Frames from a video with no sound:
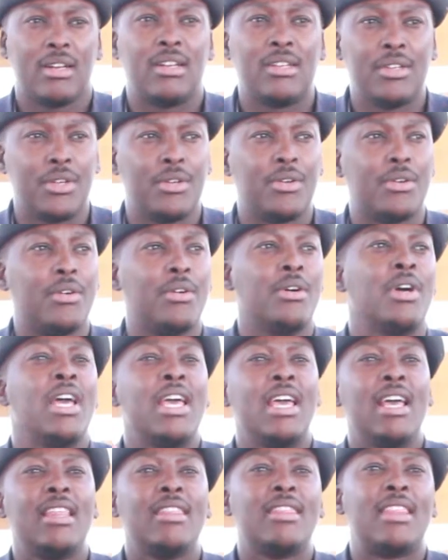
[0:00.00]
you know,
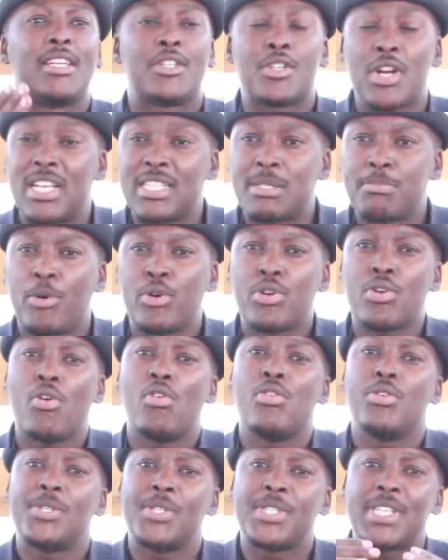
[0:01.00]
the transport
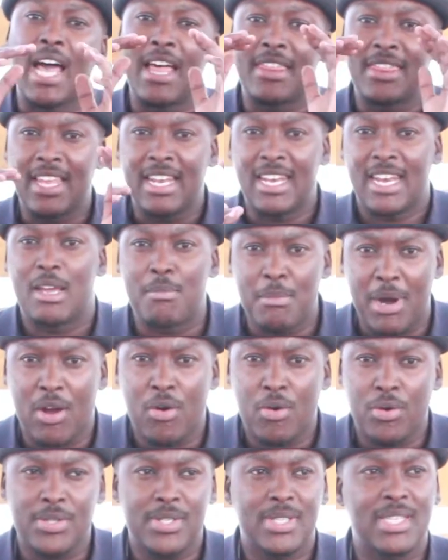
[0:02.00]
costs and the labor
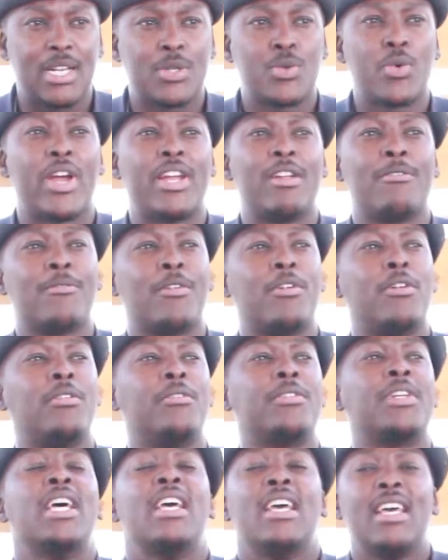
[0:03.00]
costs that were involved.